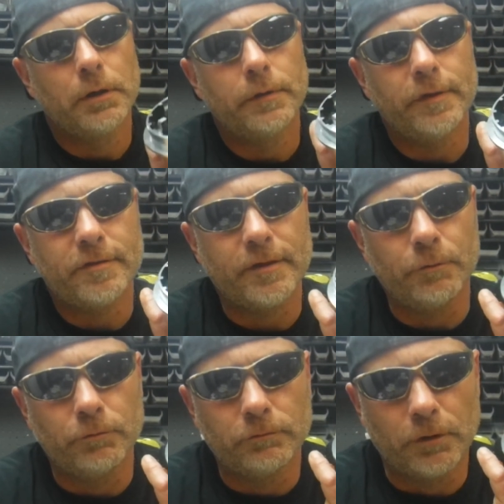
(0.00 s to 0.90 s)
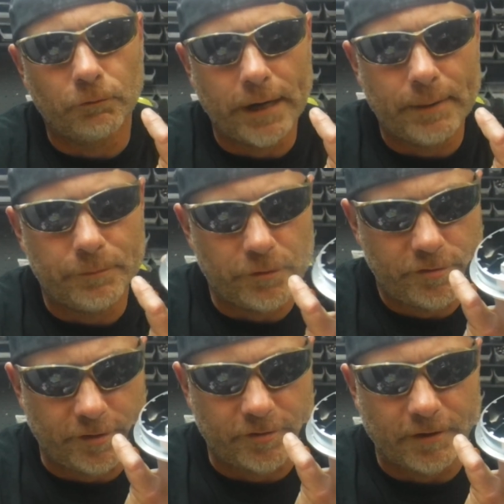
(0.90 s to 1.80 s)
they sit in a ramp. There's
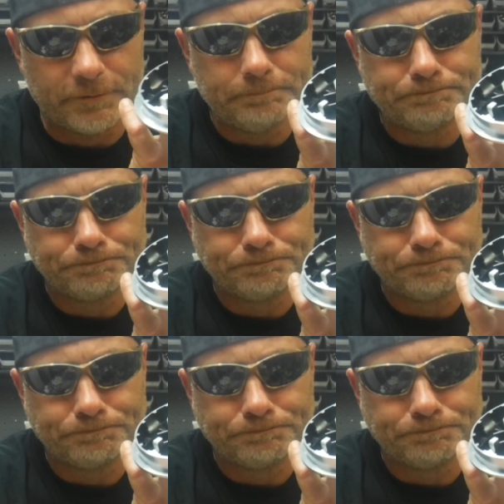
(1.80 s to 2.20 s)
6 of them.